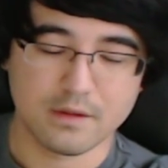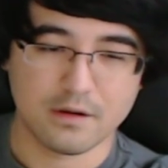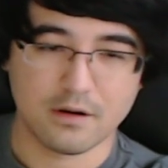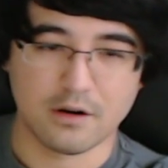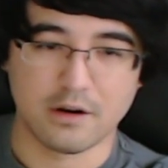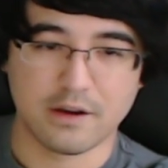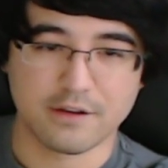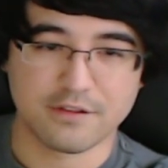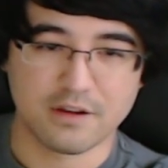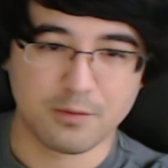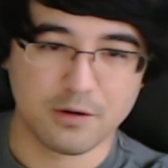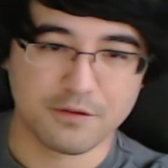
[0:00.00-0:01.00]
Alright, next
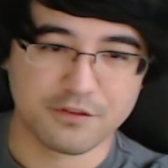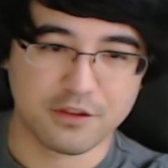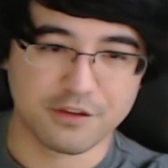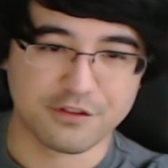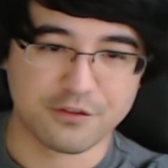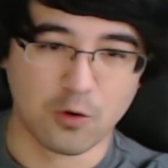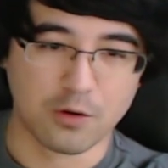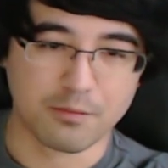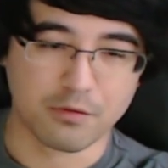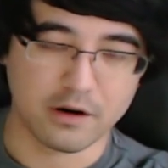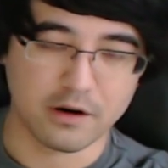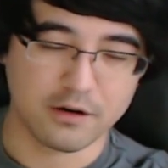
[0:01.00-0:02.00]
up we have the
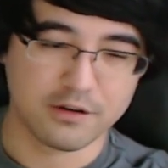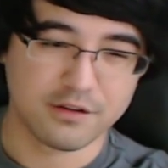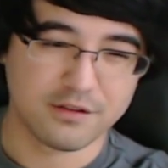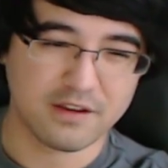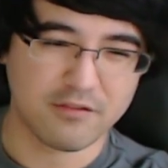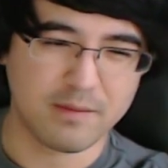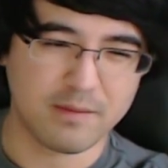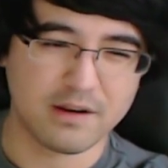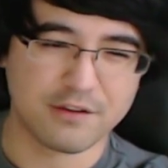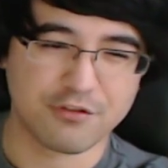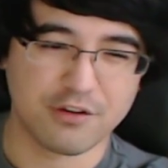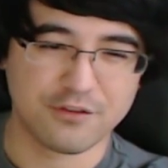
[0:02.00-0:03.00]
Stormbringer. 7
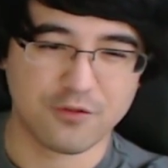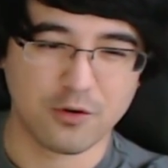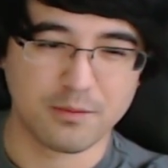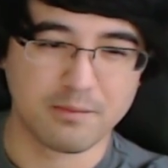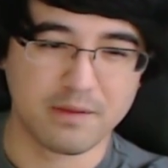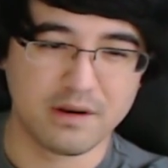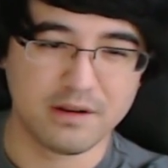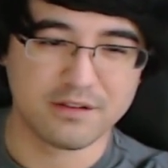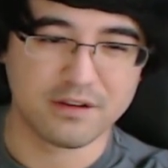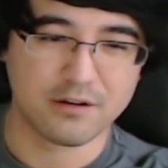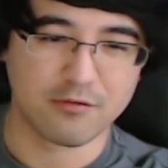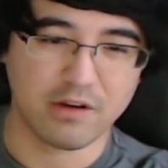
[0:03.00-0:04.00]
mana, transform your
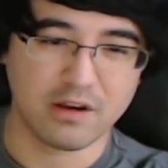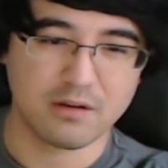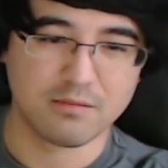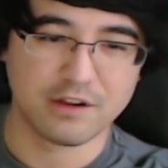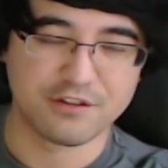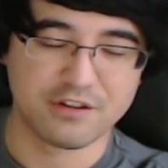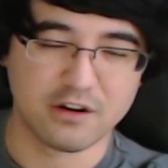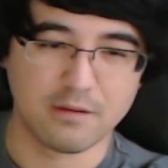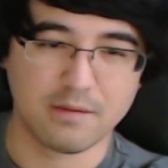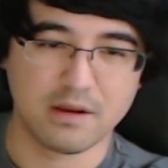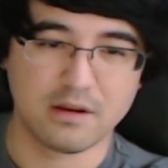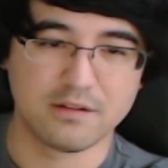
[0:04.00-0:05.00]
minions into random legendary
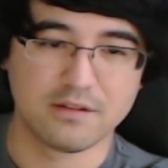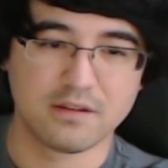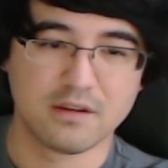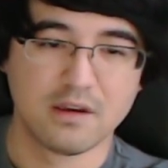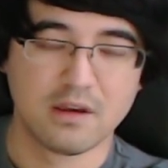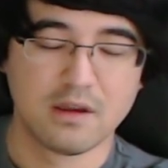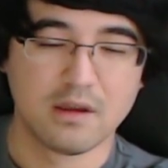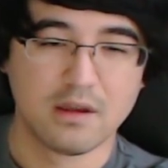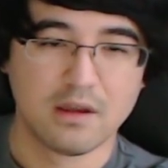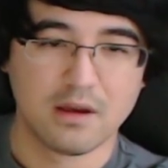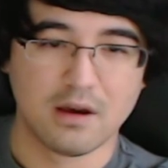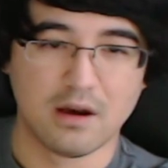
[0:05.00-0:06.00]
minions.
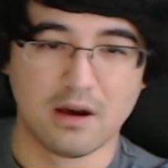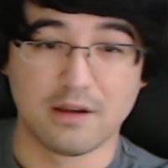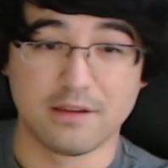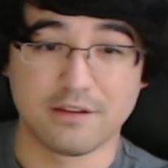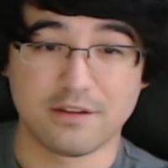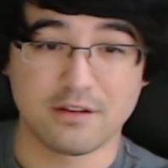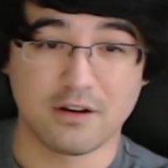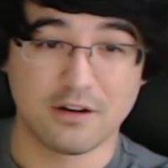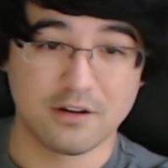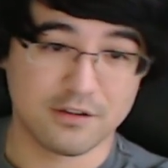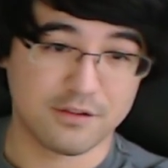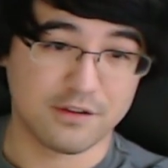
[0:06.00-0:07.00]
This
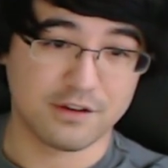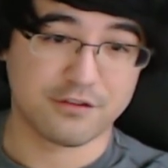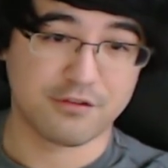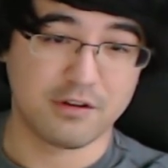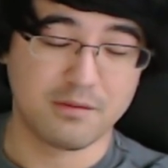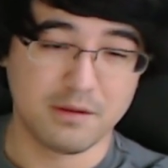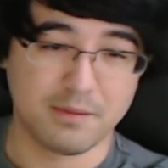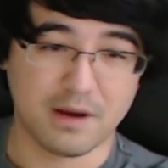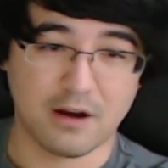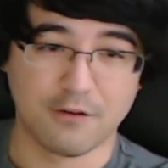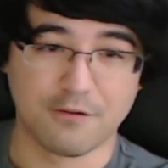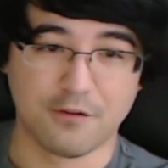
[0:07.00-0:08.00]
card is extremely
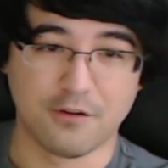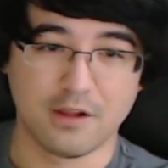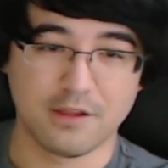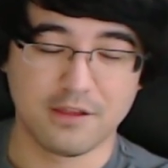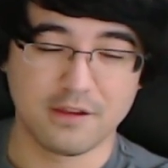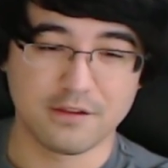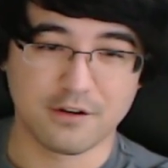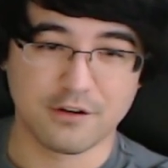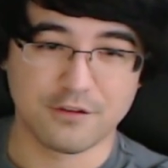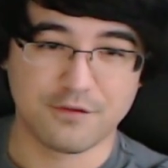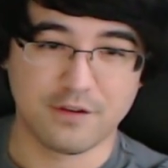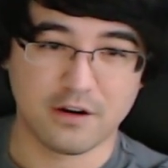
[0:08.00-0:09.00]
powerful. I think this
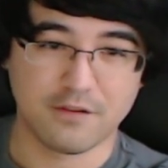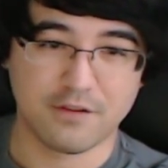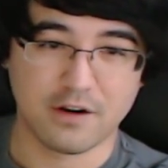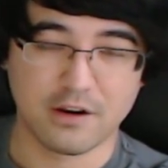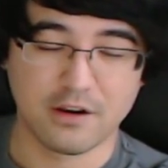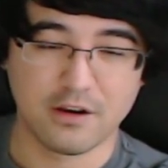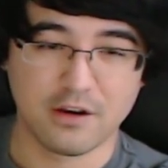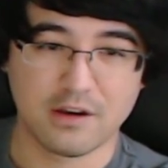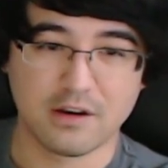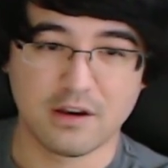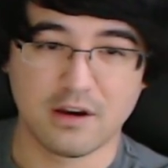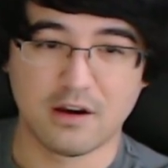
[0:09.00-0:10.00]
card's very, very
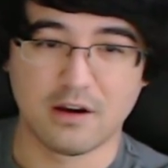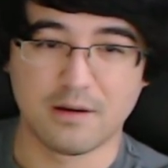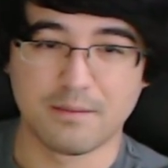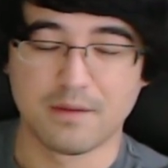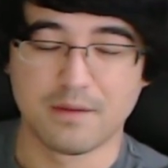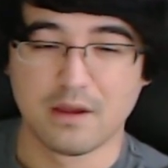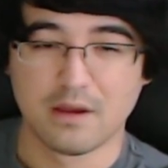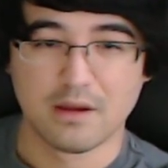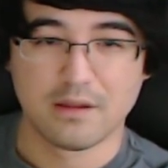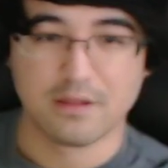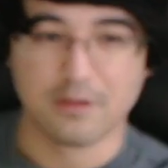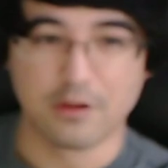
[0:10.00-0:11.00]
good.
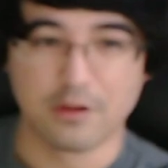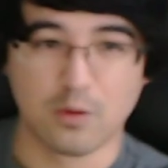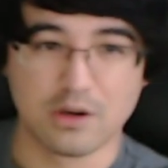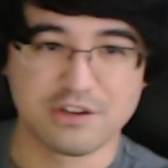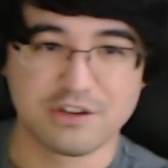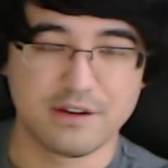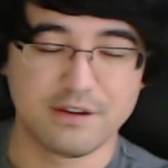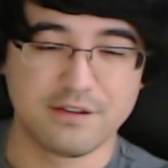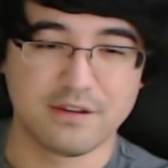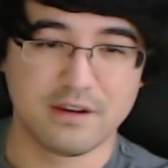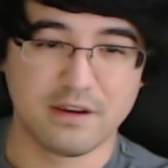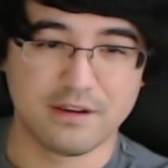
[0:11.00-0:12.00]
The only question
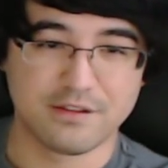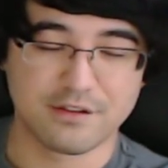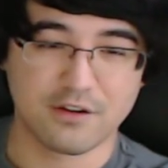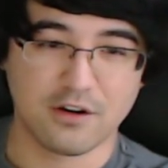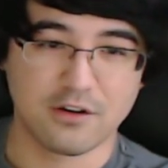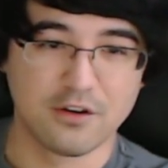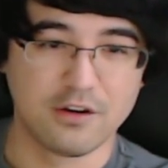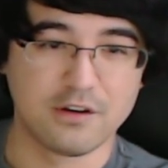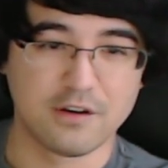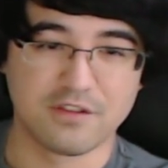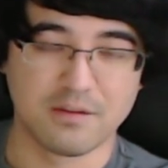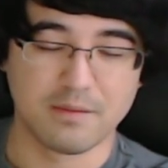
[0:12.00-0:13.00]
is this card good
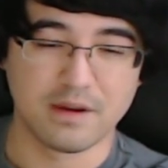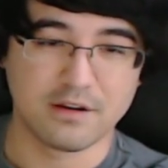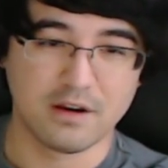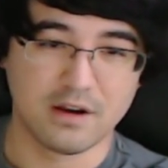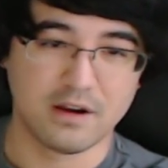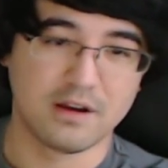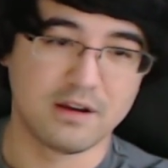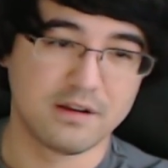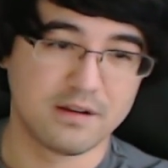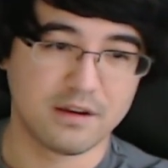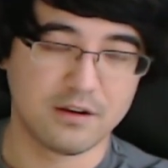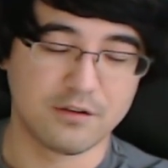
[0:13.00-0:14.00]
enough to make
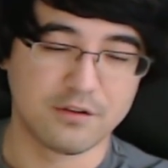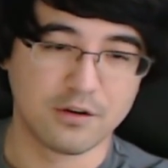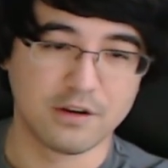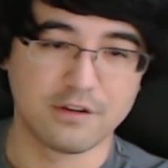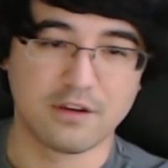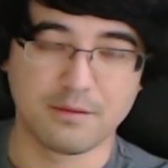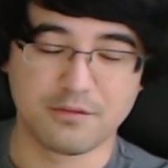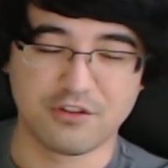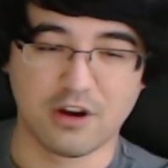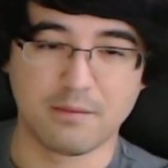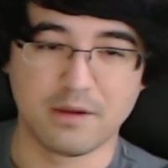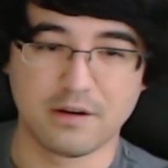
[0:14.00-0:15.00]
token type
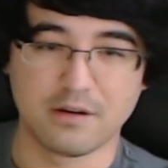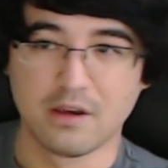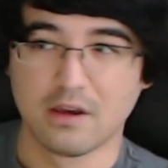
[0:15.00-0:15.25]
shaman